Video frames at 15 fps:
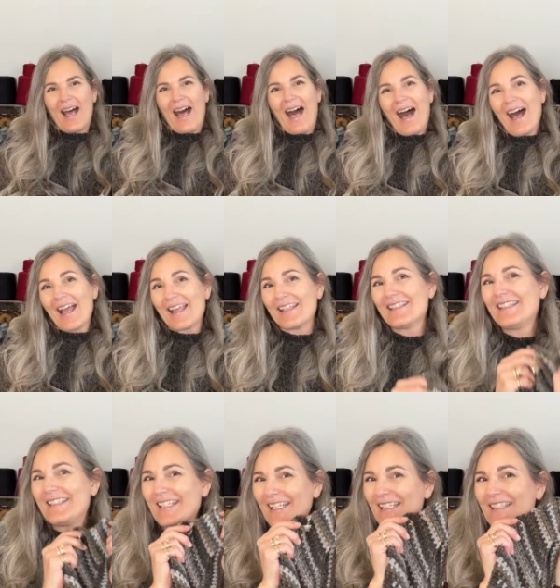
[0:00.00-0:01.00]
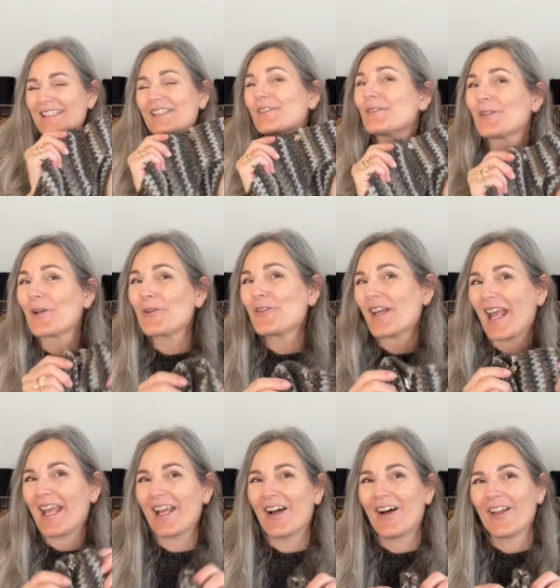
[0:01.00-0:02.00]
I did
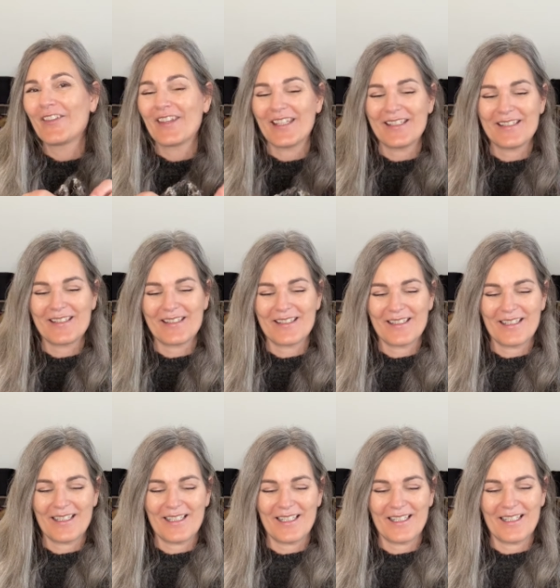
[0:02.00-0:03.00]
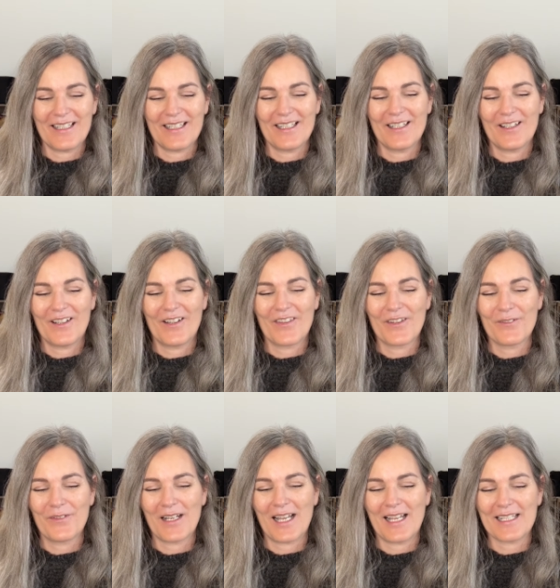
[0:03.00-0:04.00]
crochet on this, uh, on the
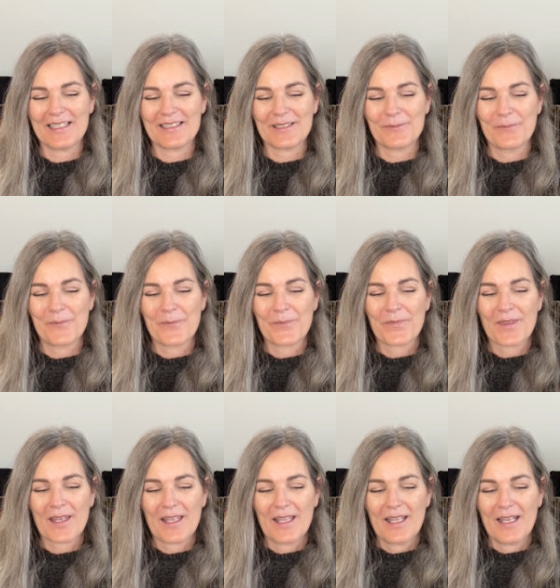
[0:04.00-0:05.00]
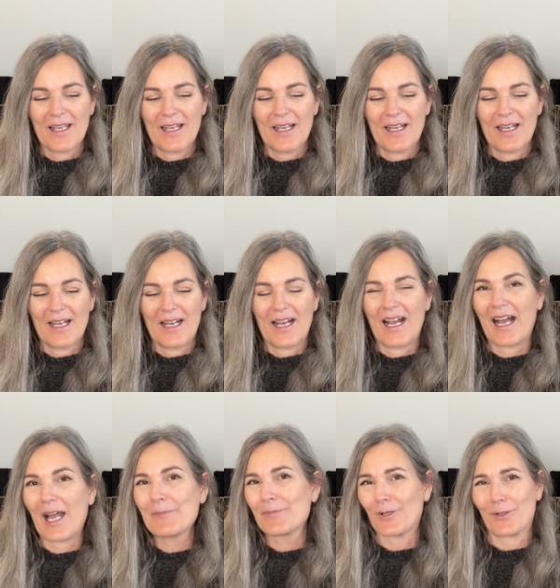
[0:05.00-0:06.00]
flight.
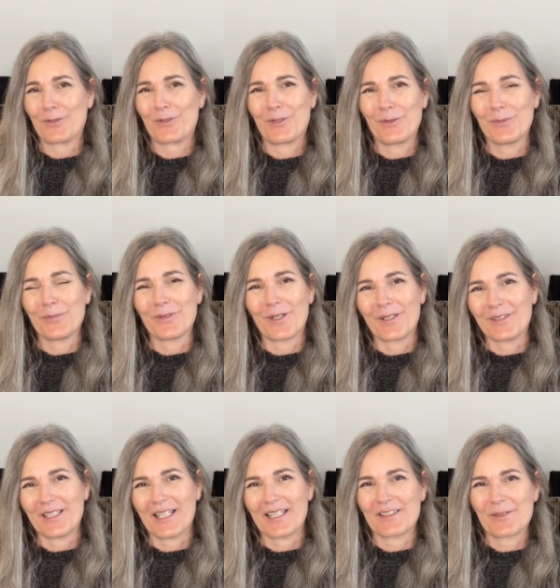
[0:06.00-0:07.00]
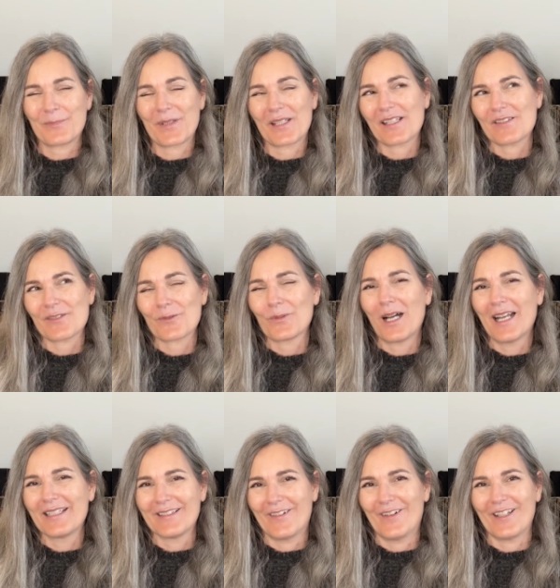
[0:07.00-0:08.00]
I brought two projects because why
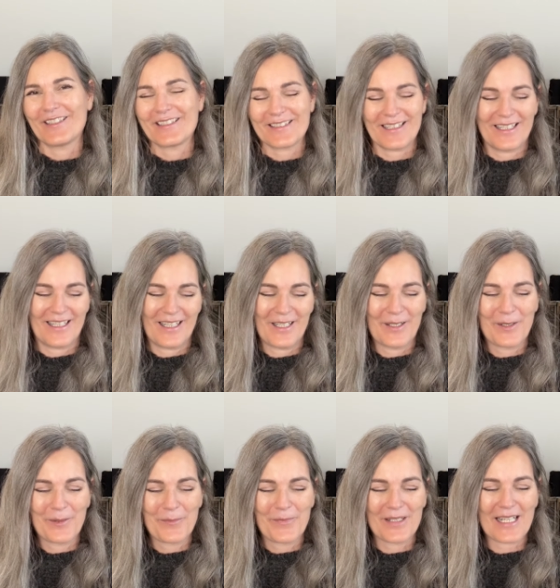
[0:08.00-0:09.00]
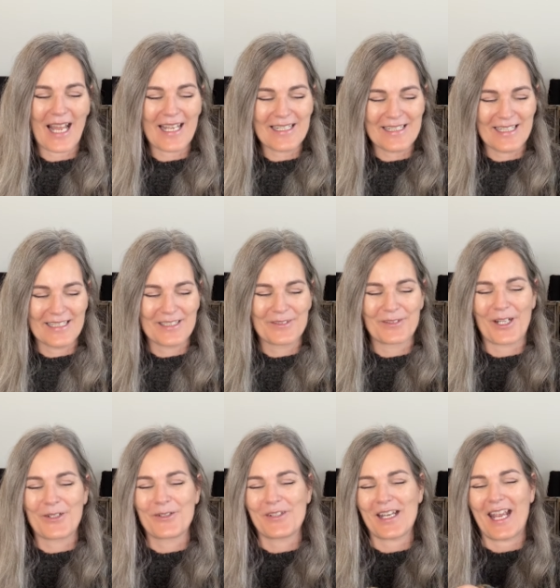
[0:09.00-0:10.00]
not? Uh, but I did
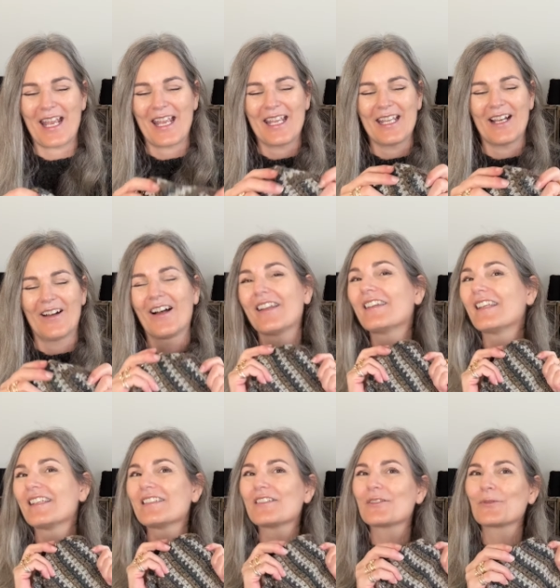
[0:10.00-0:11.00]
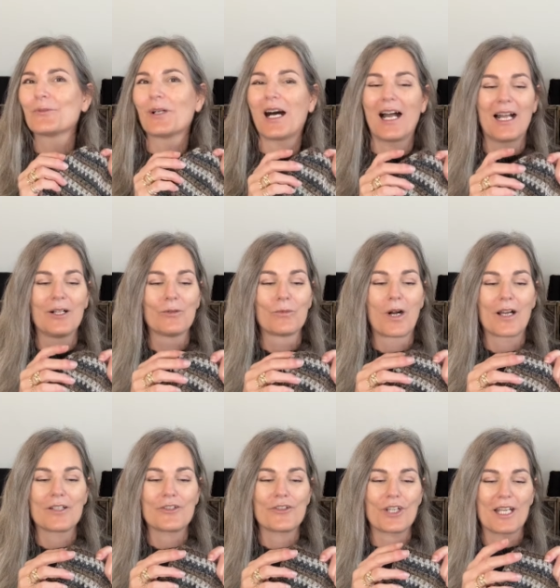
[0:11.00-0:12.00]
crochet on this while
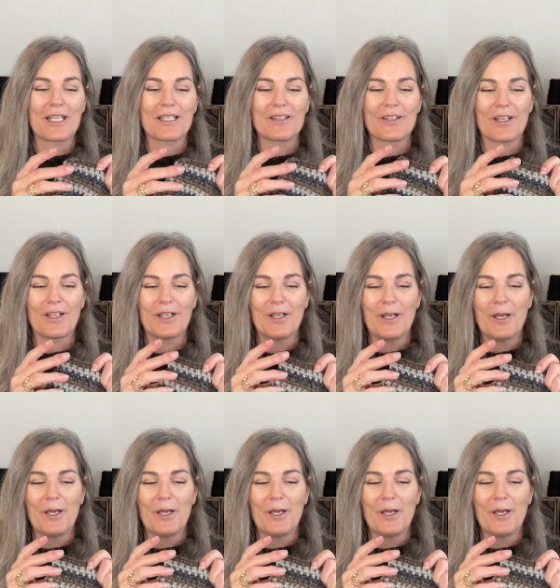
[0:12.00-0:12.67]
watching the